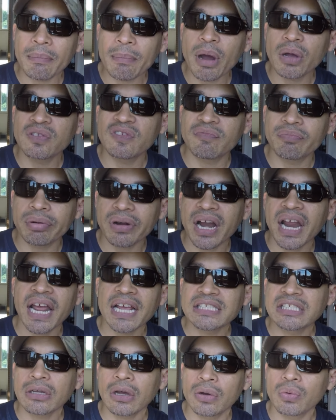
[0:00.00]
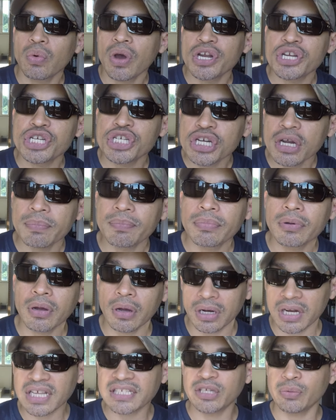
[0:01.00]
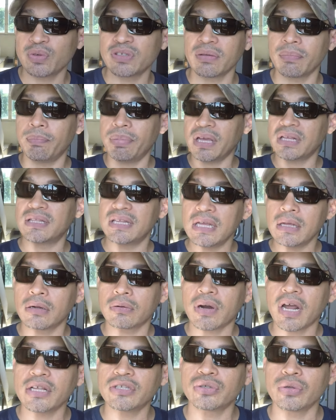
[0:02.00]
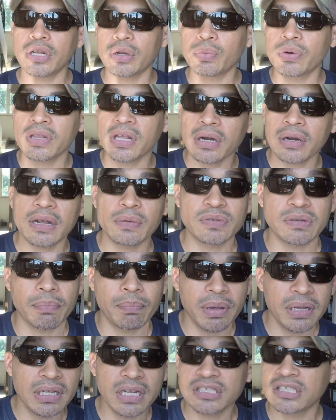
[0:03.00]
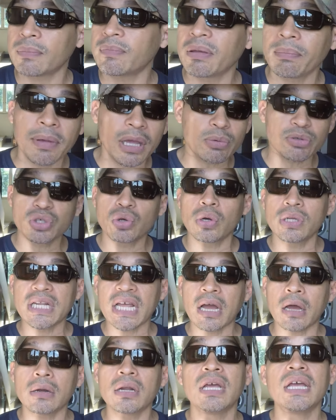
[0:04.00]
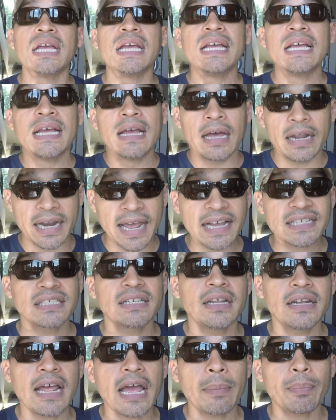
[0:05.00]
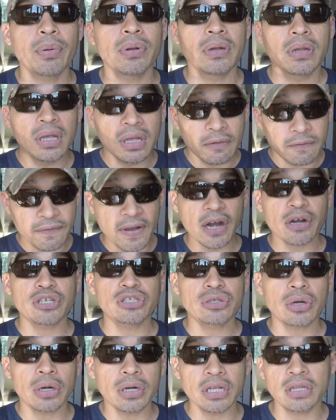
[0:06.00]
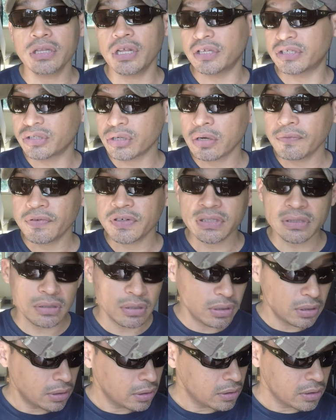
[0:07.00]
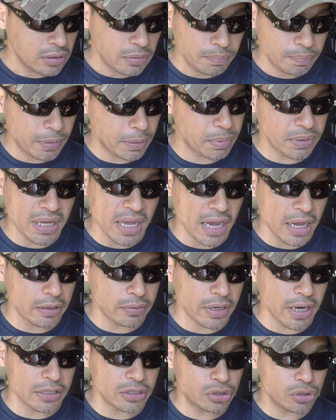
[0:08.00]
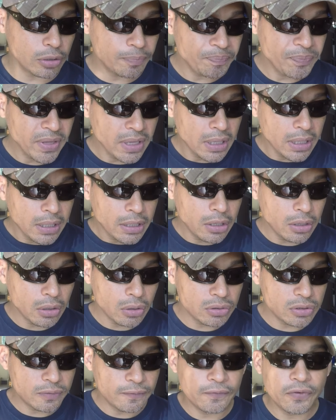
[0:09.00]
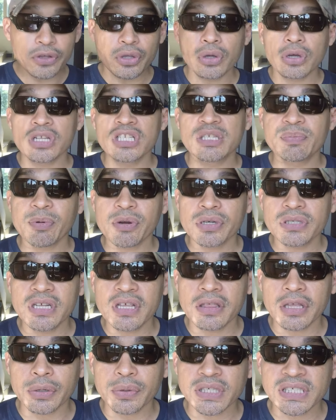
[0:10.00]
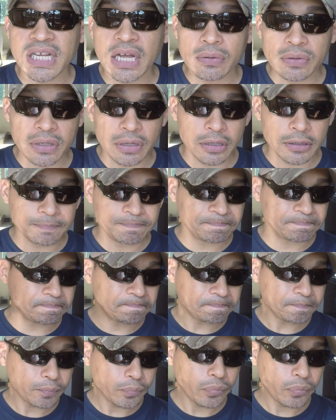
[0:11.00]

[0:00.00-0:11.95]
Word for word: amount of brass on one ship unless it was a big deal, right? So they were there. It was a big deal. Something big was going down. An accident happened. Fire started. They surfaced. People died, right? So, you know, for you conspiracy theorists out there,